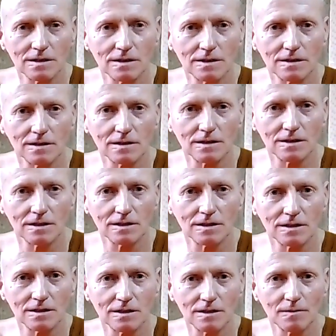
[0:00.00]
tip, I
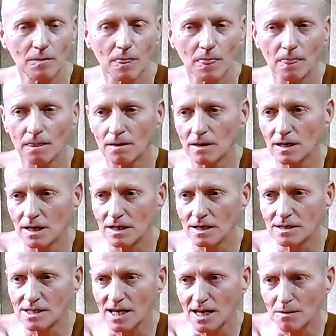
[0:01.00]
could say,
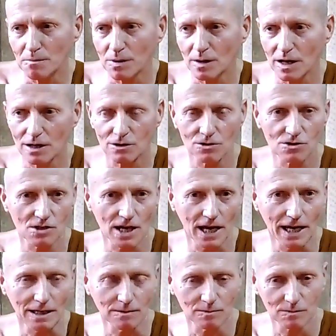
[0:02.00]
piece of
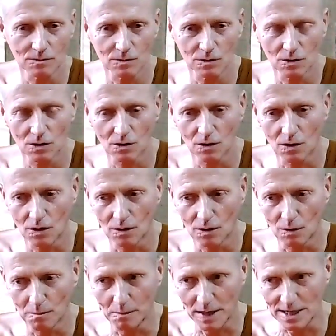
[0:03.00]
advice,
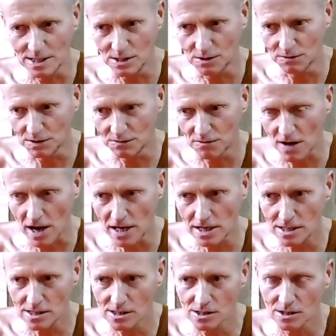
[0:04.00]
or something
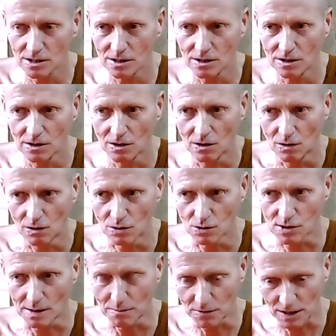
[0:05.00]
that's I
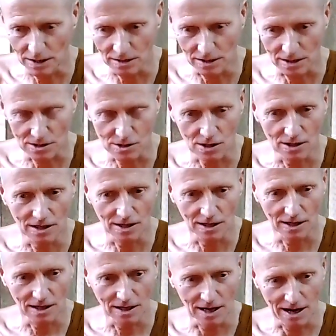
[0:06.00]
found very
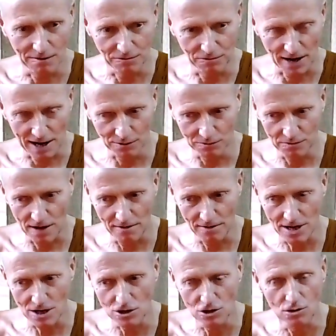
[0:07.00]
useful
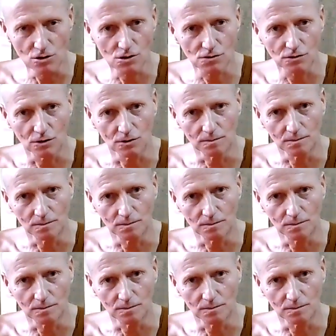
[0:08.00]
in life.